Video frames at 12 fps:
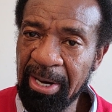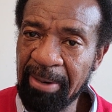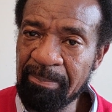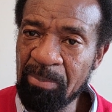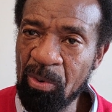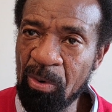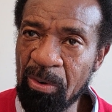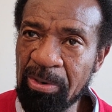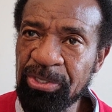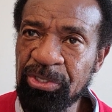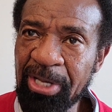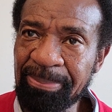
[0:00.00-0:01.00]
more
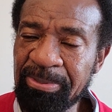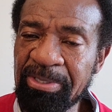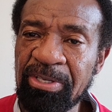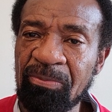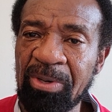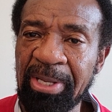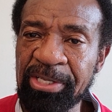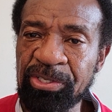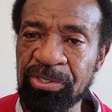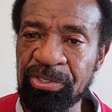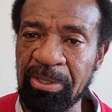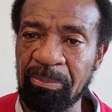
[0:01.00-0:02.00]
substantive
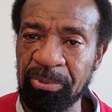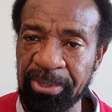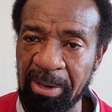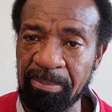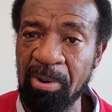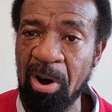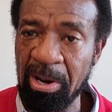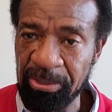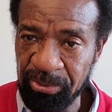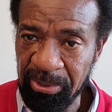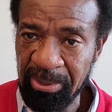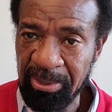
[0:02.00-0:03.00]
relationship with our
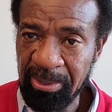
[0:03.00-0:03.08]
boss,